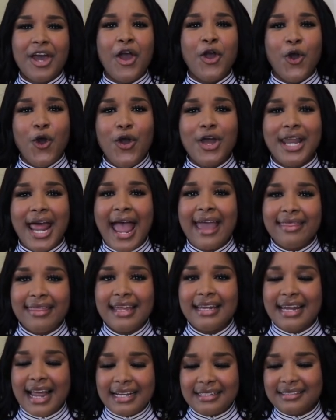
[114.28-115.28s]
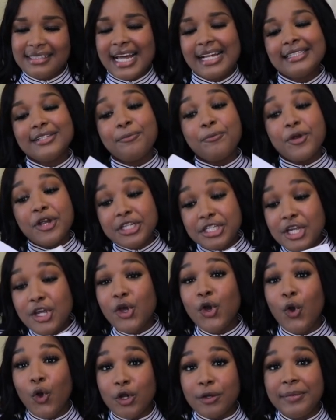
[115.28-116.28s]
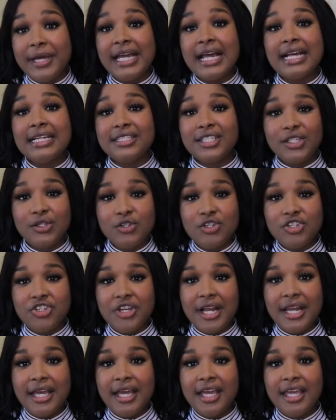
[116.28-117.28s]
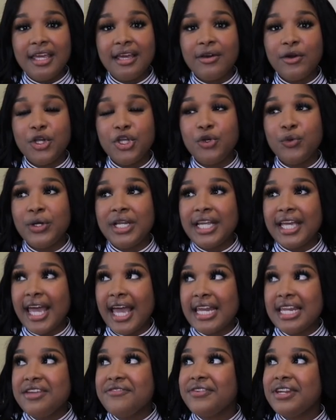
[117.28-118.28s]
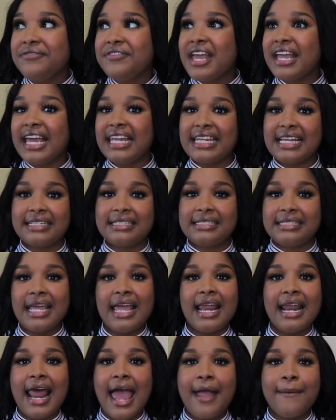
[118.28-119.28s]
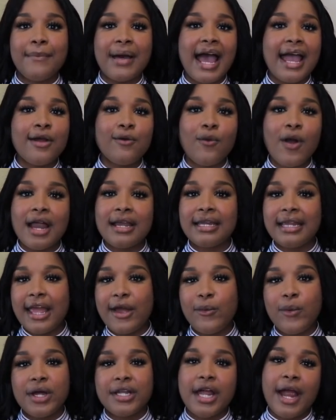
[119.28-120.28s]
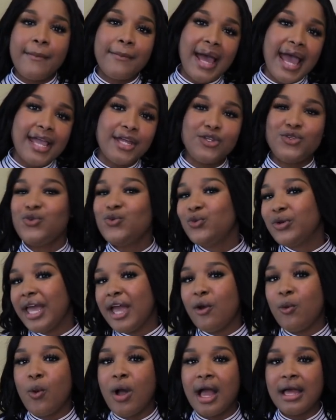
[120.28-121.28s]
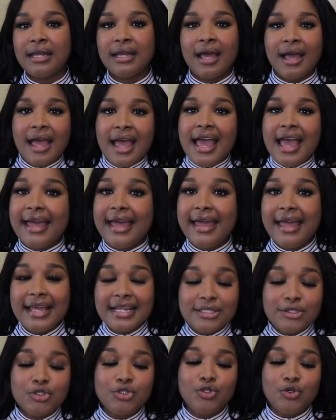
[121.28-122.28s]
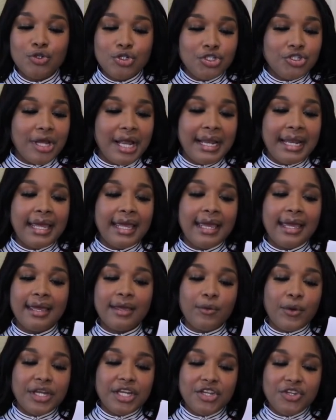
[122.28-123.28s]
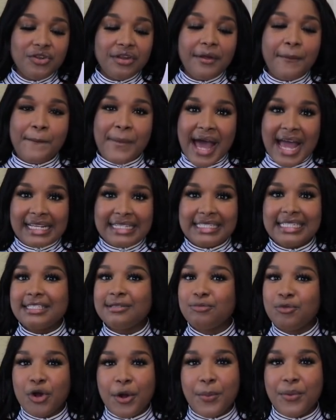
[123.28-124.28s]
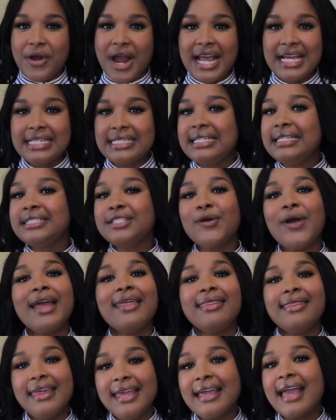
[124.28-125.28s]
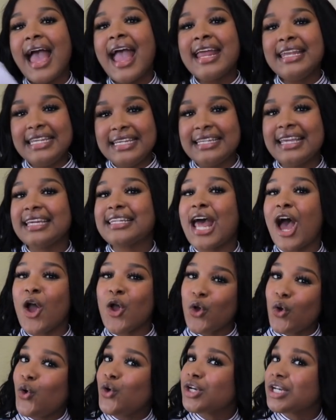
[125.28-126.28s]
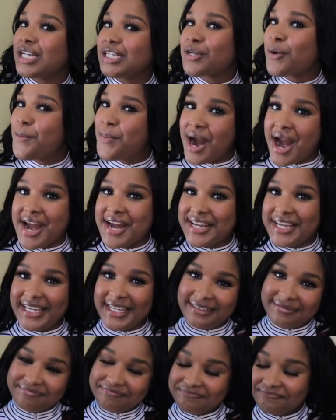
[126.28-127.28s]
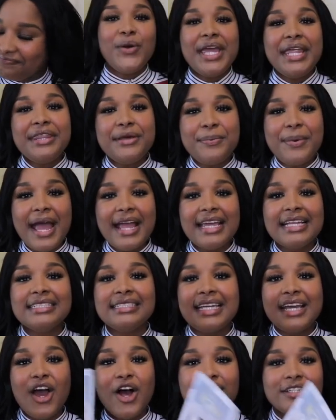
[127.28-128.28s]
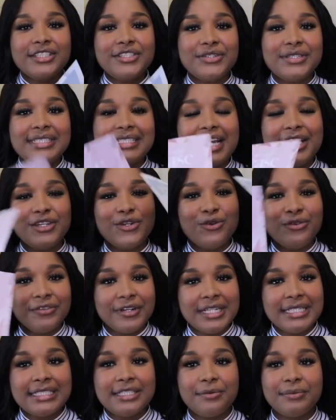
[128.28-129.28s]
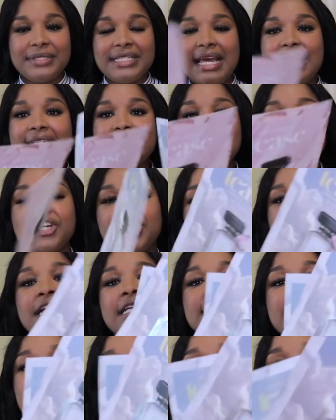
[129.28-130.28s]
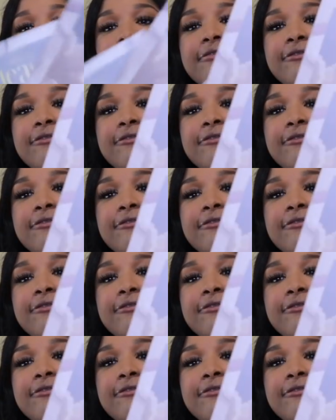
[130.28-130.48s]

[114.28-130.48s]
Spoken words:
good. I think that's pretty good, because usually you will get, even if you get a sale like buy one get one or buy two get one, it's usually when you do the maths it's more pricey. So I think I did get a good little bargain. So in the package they also sent over some testers in the